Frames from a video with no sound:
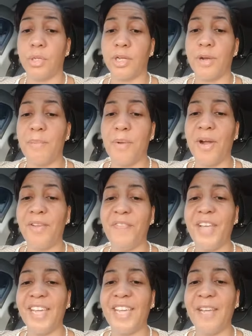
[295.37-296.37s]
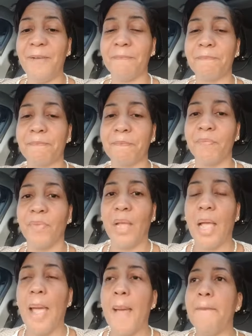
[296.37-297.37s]
Good morning, Vicky.
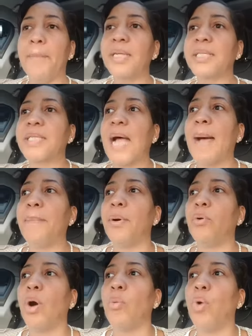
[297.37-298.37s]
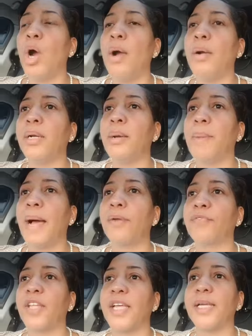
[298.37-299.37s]
But stop worrying
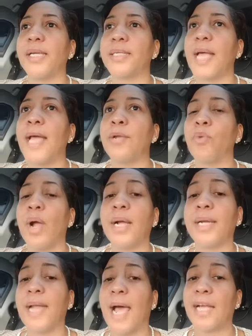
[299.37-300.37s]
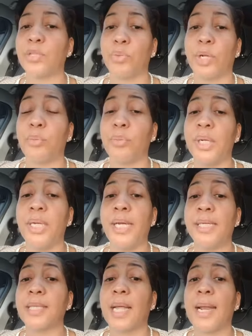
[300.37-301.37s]
about things and recognize what it really
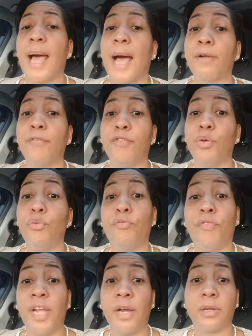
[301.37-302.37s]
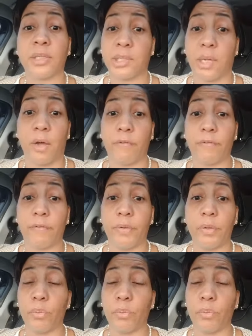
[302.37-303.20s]
is. A lot of you fear stuff.